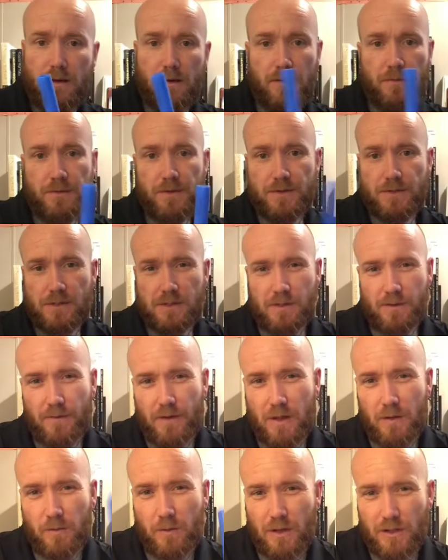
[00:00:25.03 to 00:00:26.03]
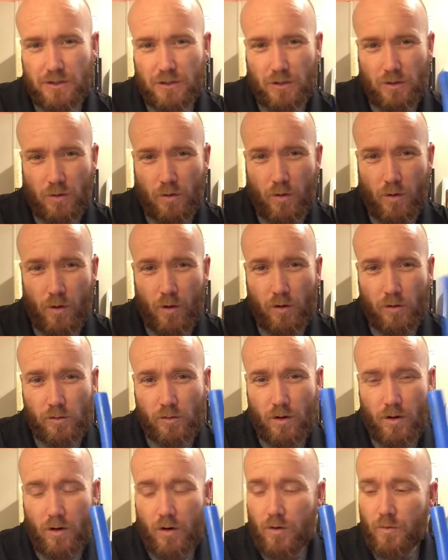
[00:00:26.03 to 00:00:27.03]
This is available at your local
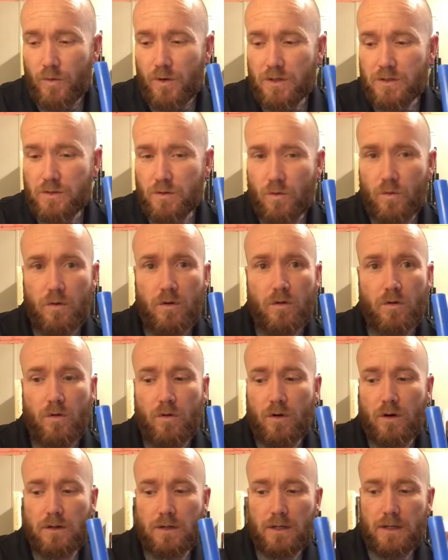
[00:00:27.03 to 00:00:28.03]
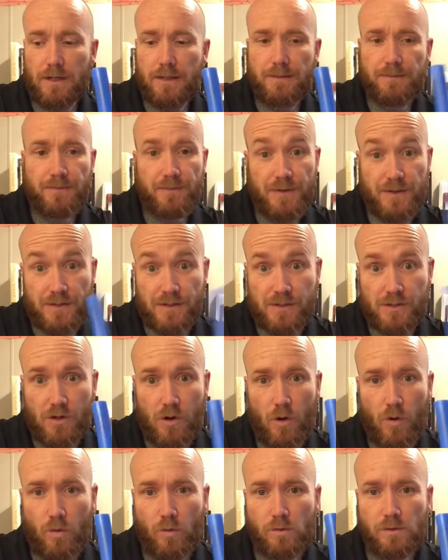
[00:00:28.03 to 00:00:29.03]
hardware store or online. This is
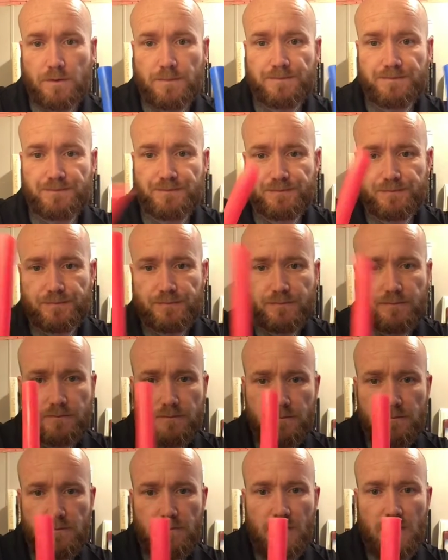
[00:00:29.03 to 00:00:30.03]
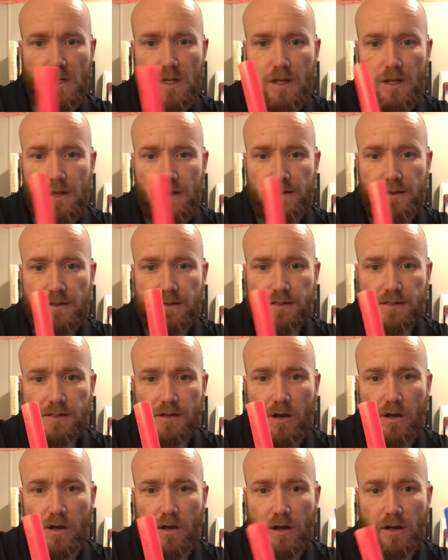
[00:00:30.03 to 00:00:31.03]
cold. This is
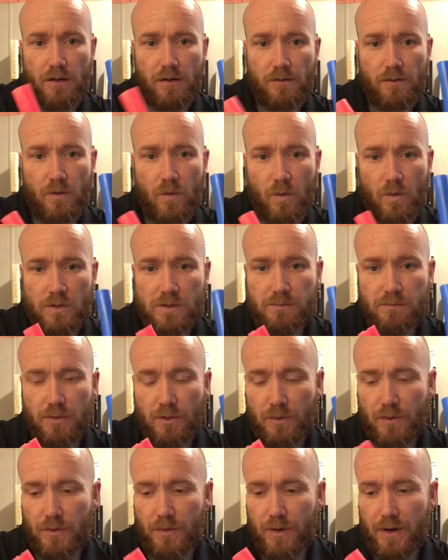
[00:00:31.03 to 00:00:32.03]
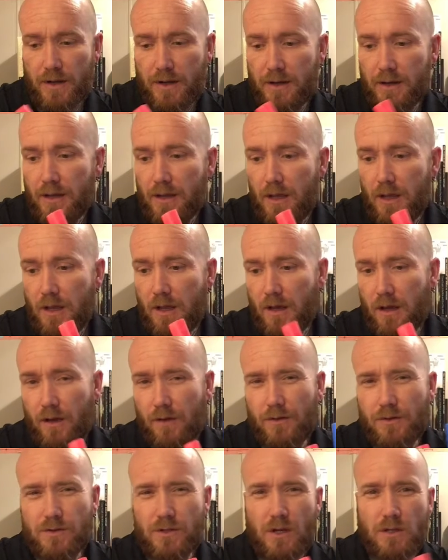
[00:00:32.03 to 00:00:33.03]
hot, of course, blue and red.
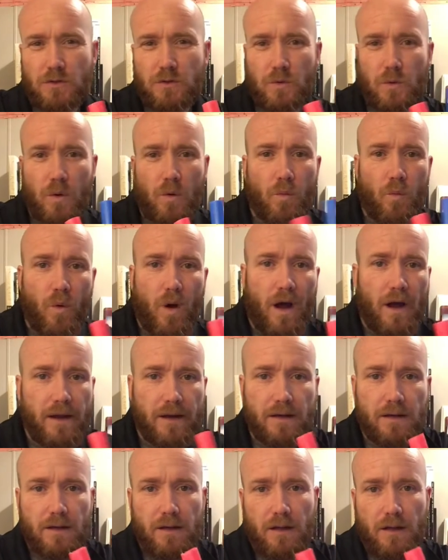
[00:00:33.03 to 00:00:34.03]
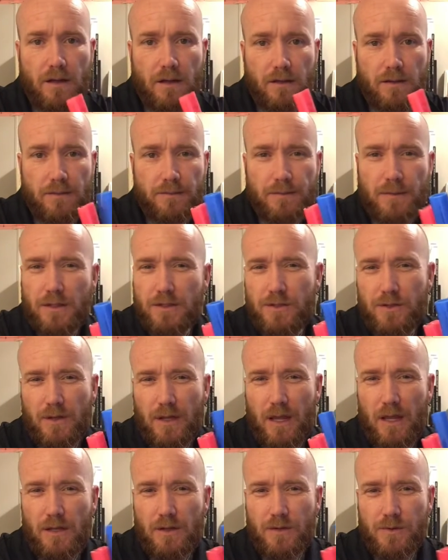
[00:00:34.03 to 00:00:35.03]
There's also a white that you
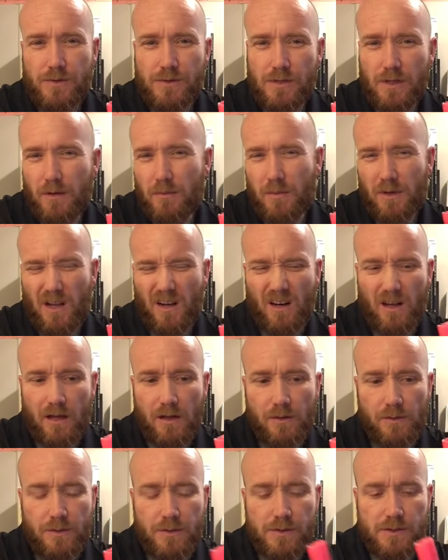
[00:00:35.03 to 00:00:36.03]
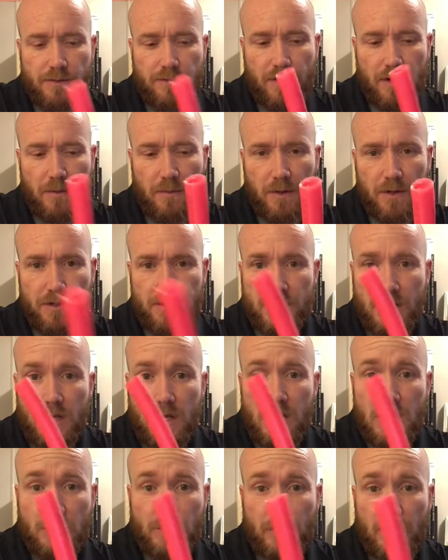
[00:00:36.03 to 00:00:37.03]
can use some, but I don't use it very much.
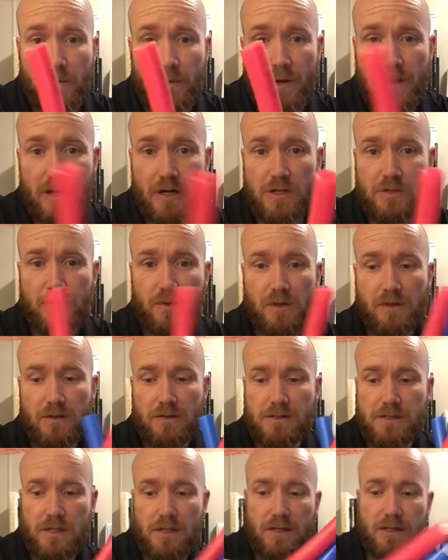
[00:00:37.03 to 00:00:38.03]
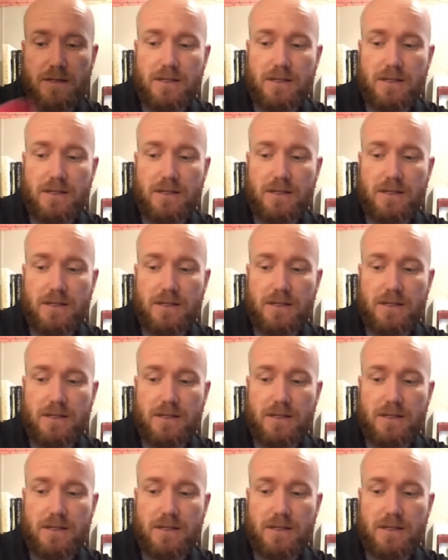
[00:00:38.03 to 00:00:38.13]
So anyway, here's what it looks like.